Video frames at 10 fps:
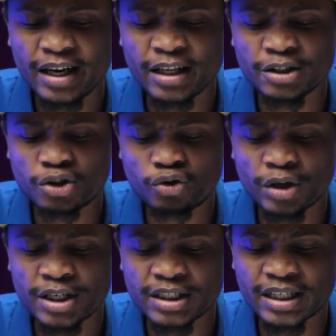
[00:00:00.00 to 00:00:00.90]
and
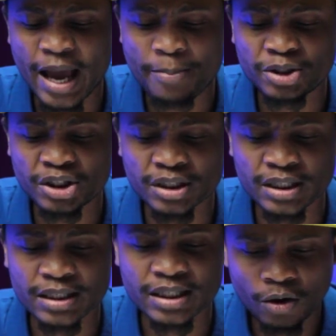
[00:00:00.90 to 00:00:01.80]
strange
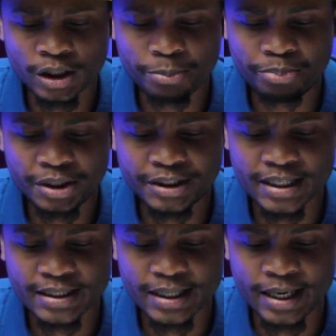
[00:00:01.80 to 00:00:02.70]
captions on the pictures